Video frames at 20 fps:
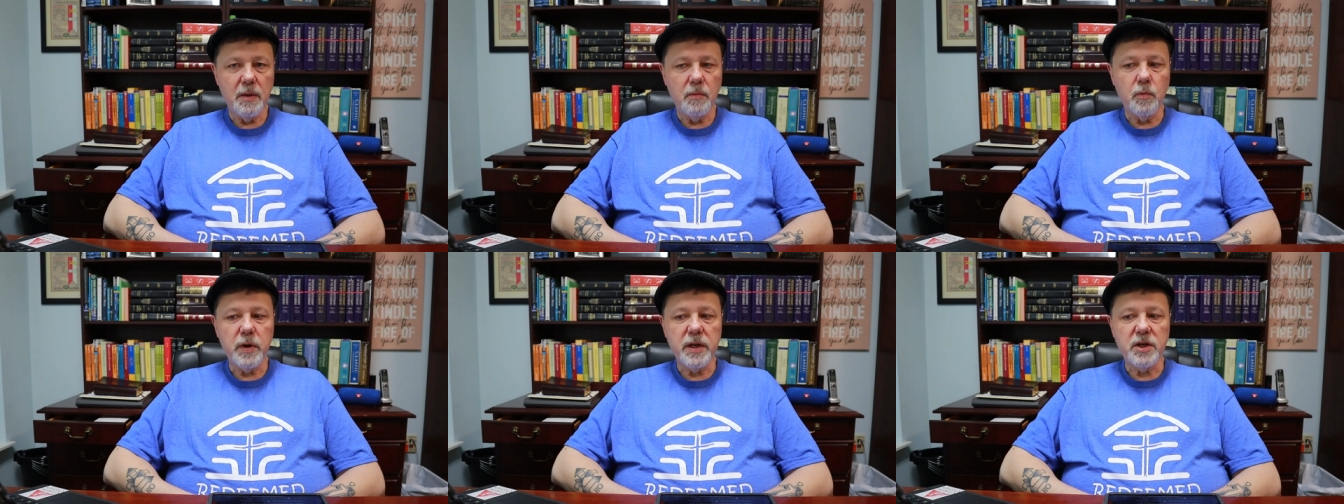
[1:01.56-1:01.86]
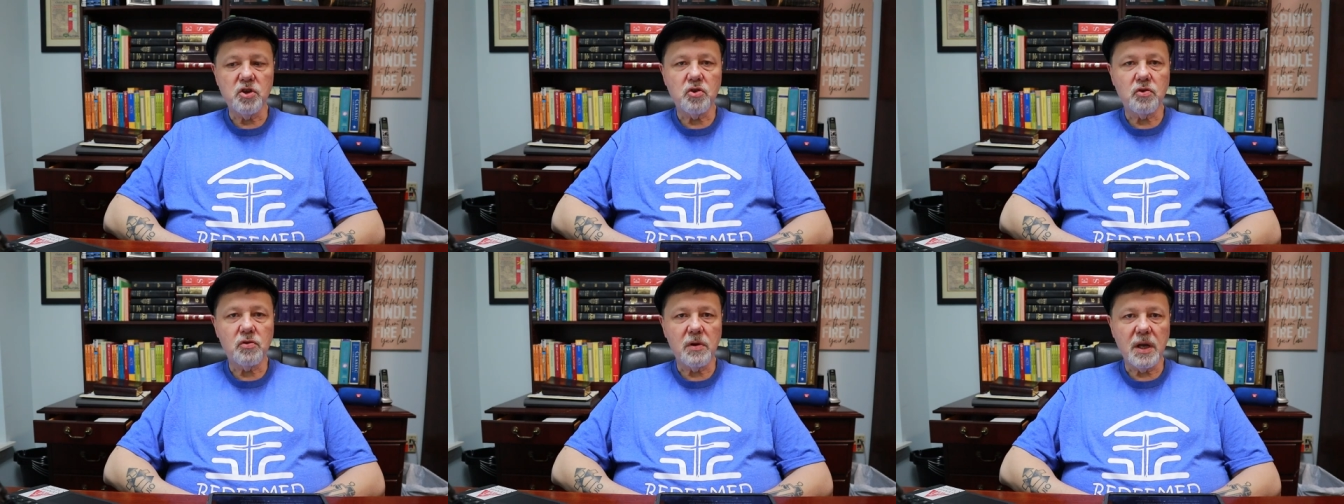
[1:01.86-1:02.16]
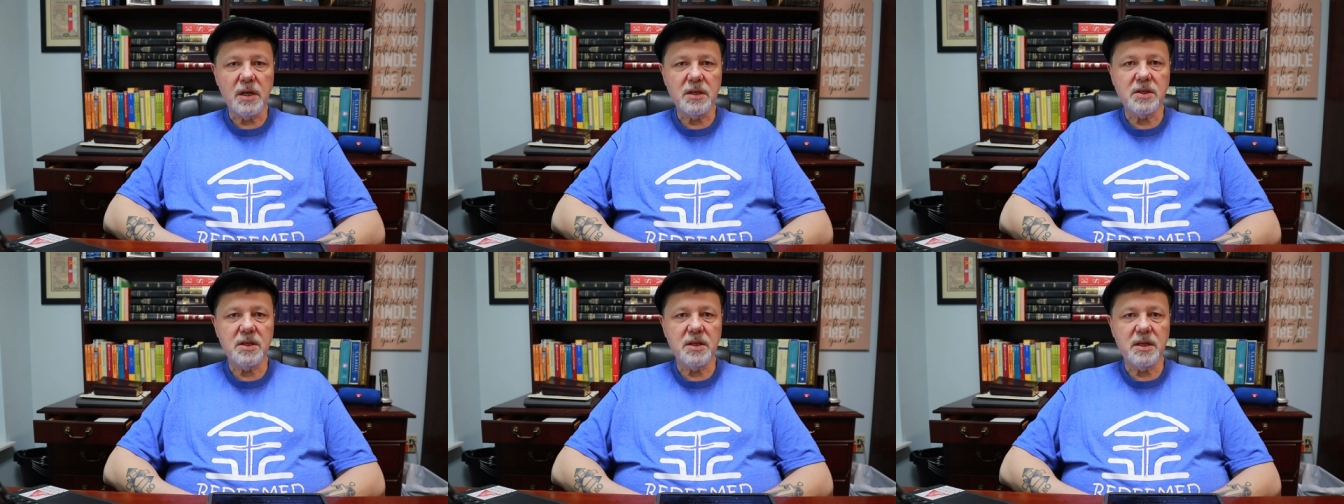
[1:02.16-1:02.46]
and we
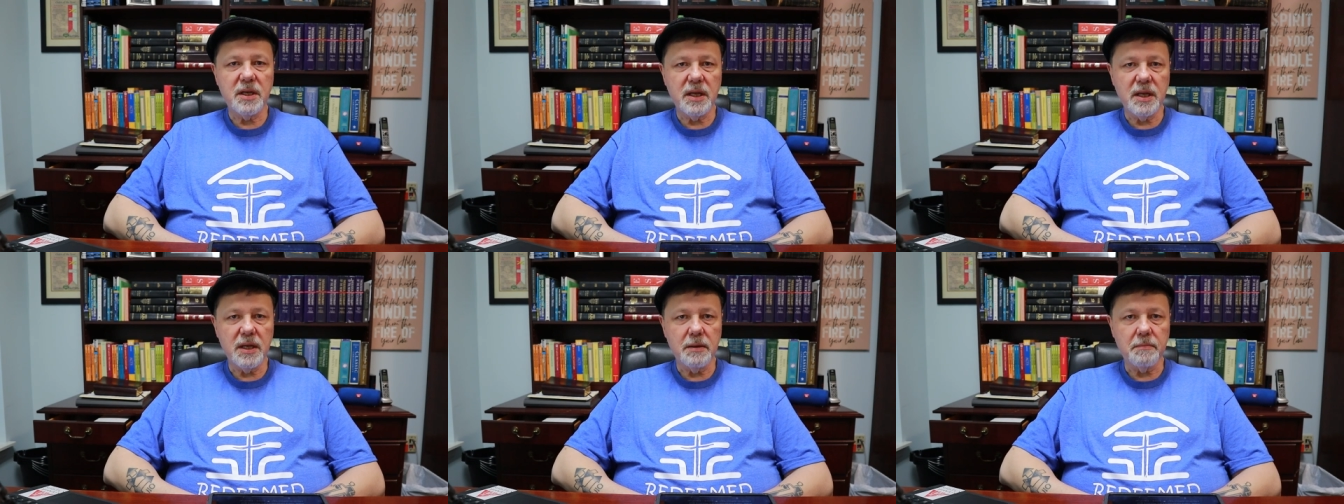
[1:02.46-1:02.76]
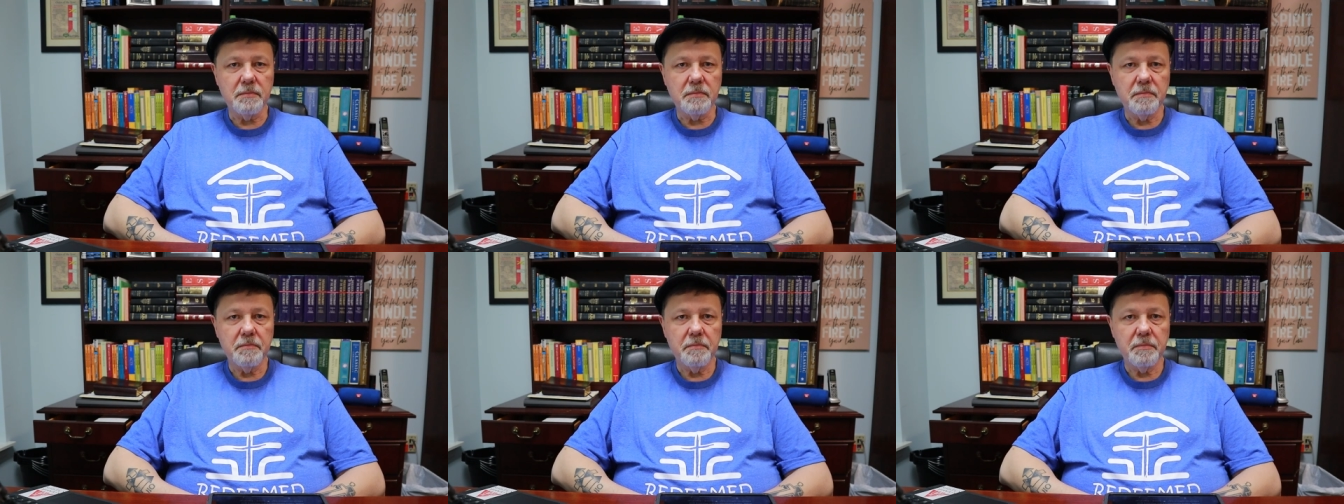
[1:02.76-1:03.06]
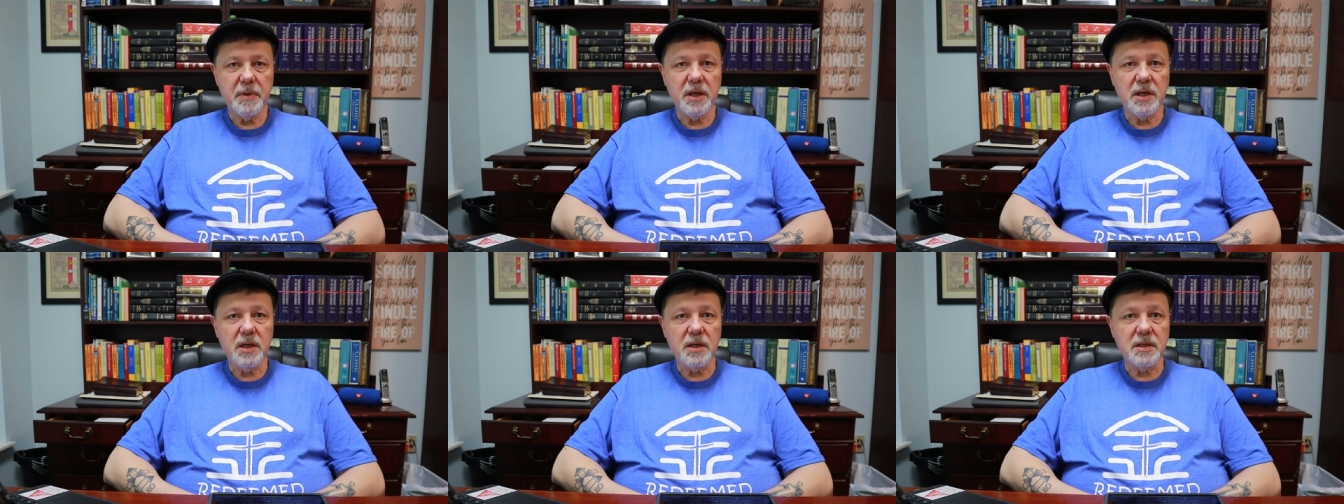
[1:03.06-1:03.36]
trust him
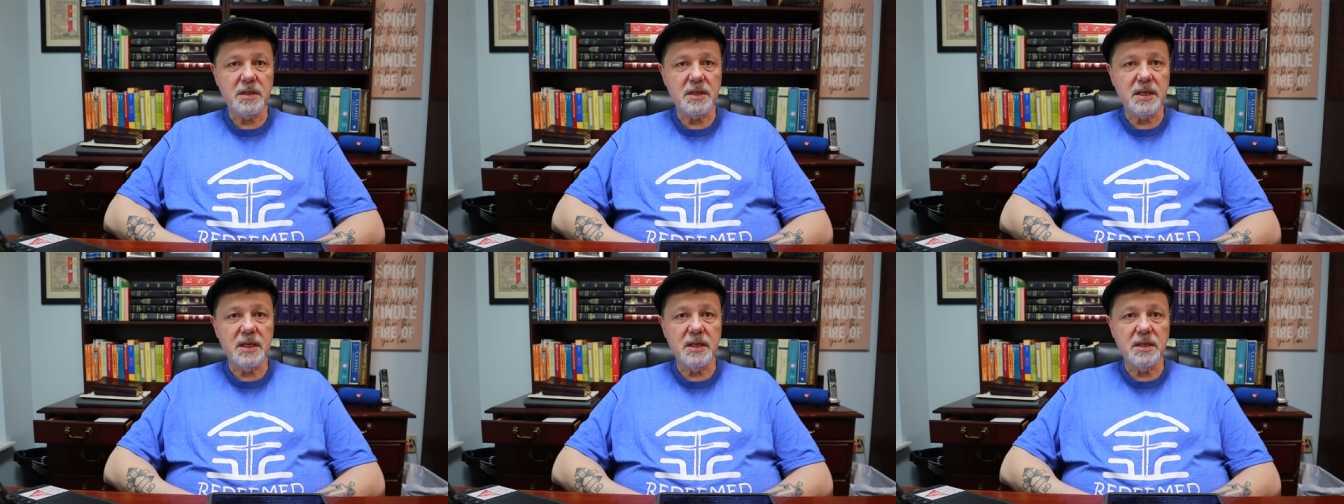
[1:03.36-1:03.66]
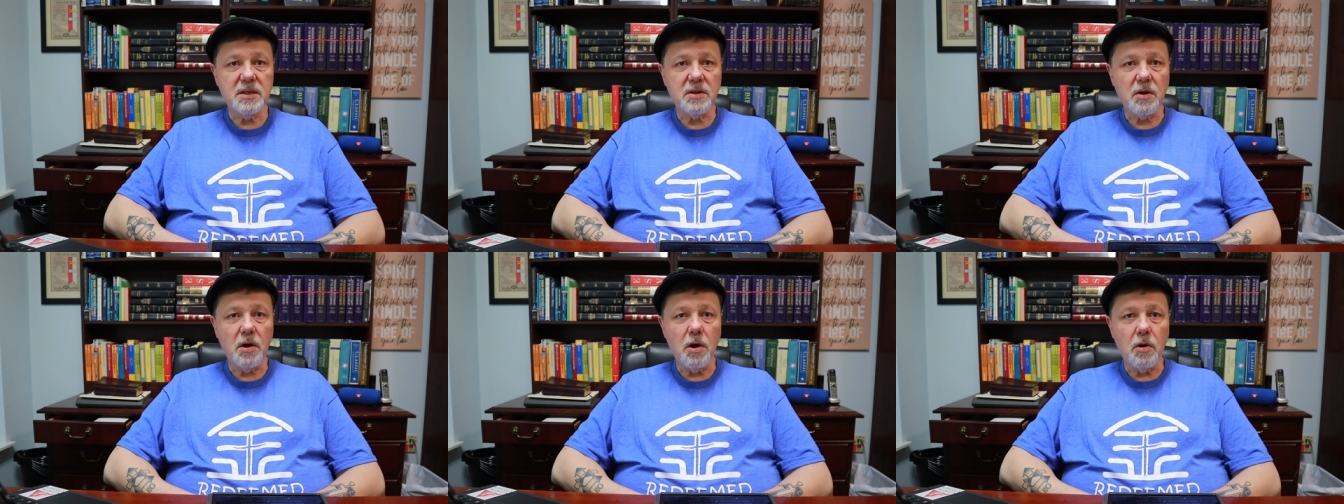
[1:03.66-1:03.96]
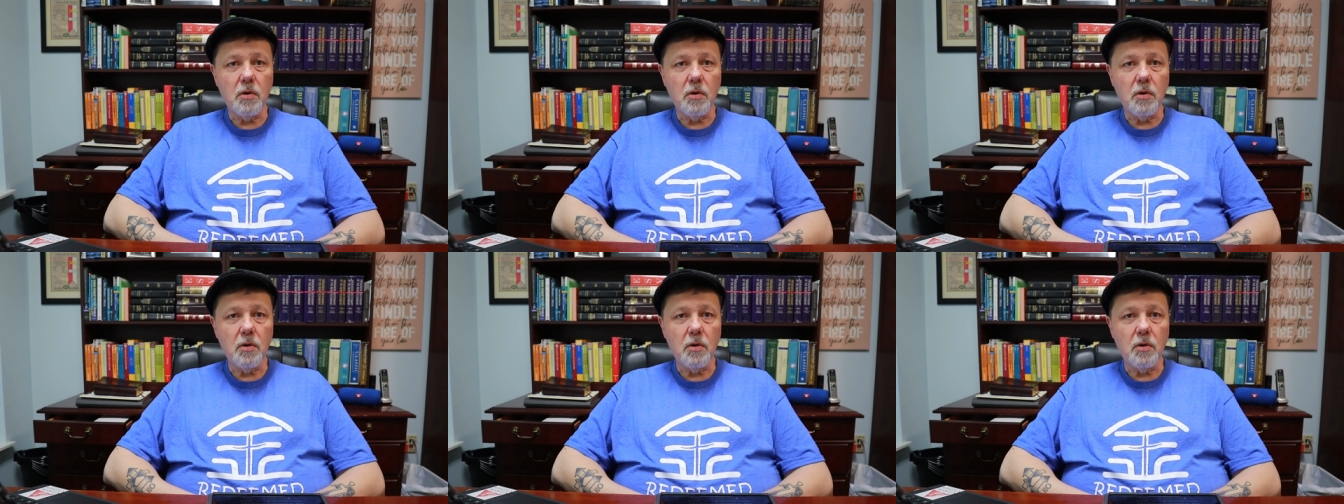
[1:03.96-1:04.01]
because he's